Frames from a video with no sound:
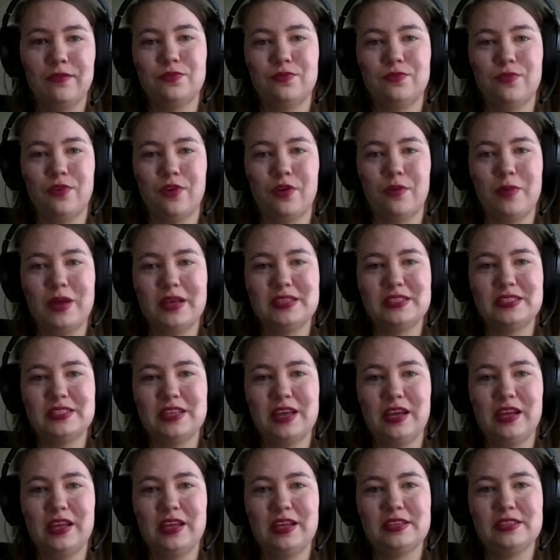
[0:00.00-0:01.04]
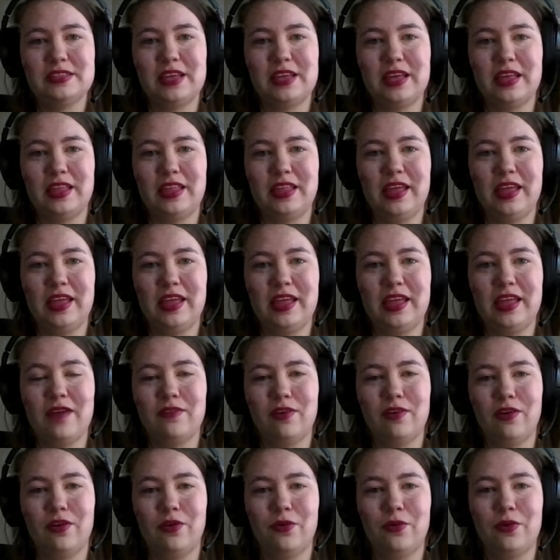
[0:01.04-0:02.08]
for my studies and they have
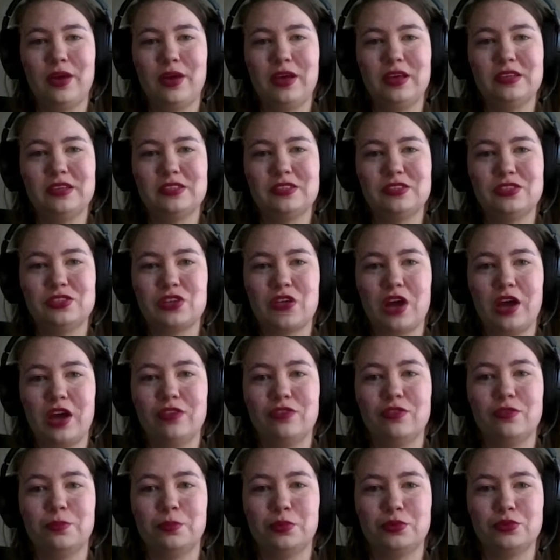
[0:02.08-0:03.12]
always tried to